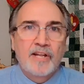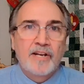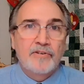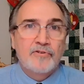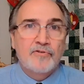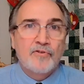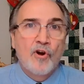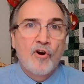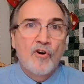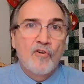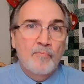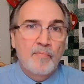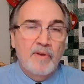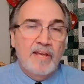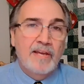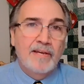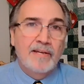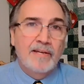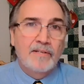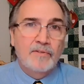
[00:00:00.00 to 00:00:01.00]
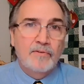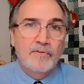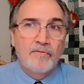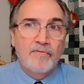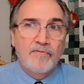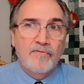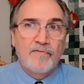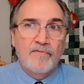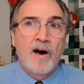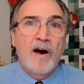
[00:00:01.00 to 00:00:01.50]
kind of drove me to
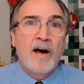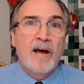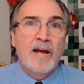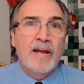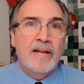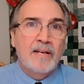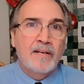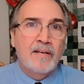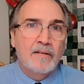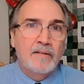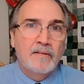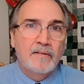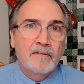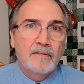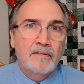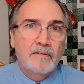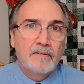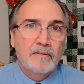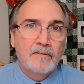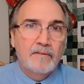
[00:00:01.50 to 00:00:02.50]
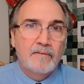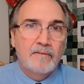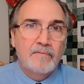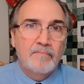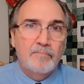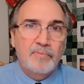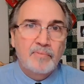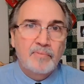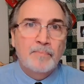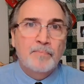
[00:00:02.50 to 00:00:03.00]
find
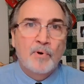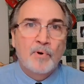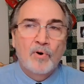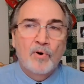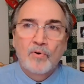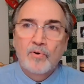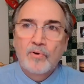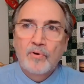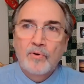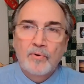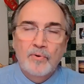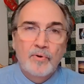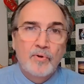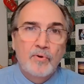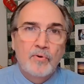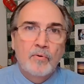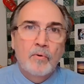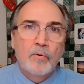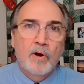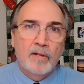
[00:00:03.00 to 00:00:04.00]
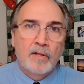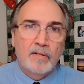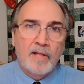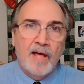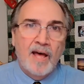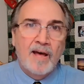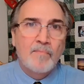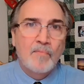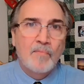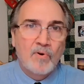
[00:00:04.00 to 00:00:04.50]
people who knew a
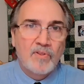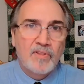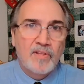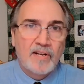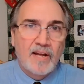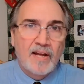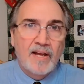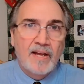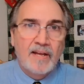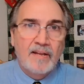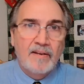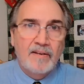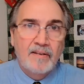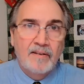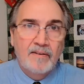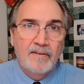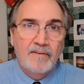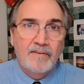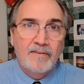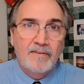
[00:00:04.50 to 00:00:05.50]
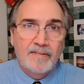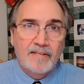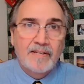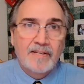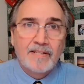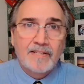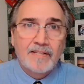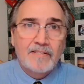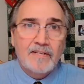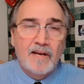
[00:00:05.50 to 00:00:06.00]
lot more than I did
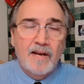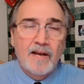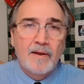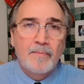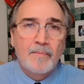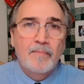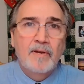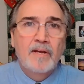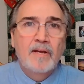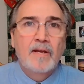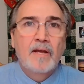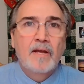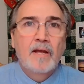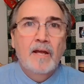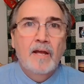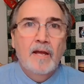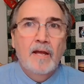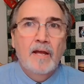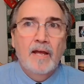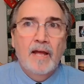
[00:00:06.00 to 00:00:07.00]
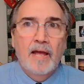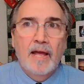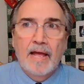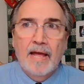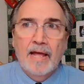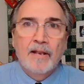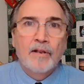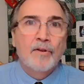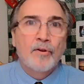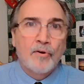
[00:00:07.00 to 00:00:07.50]
at the time
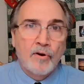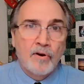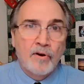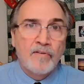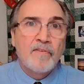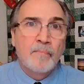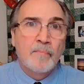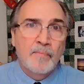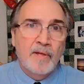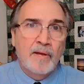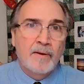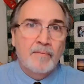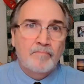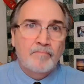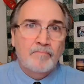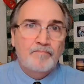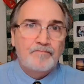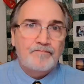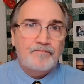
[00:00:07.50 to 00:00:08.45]
and learn from them